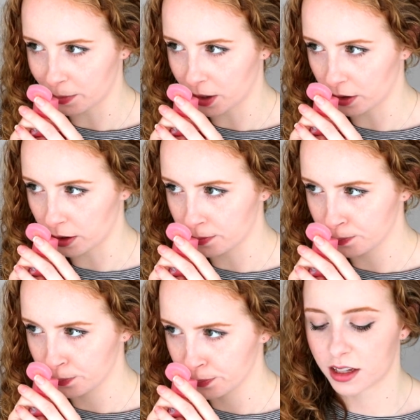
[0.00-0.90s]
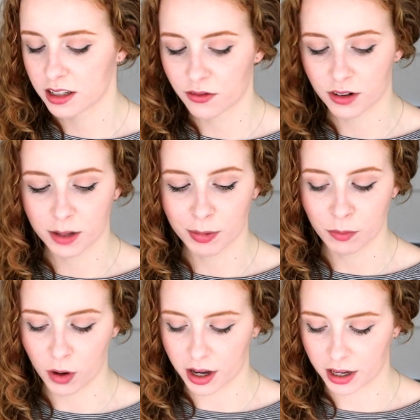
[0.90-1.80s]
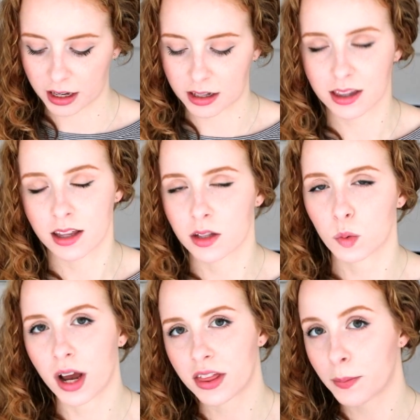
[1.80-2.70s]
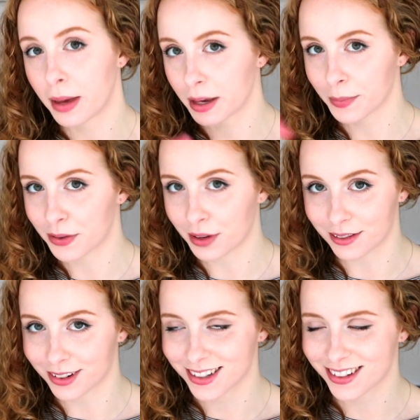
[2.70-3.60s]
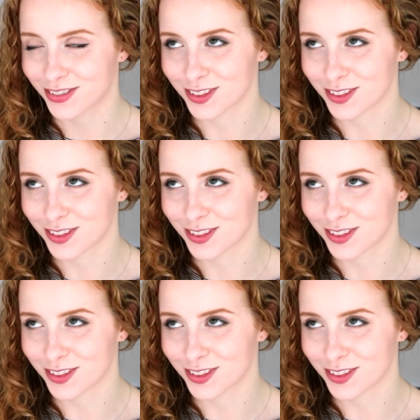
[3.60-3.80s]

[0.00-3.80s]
smell good. These have really been working. That's why they're making my favourites, of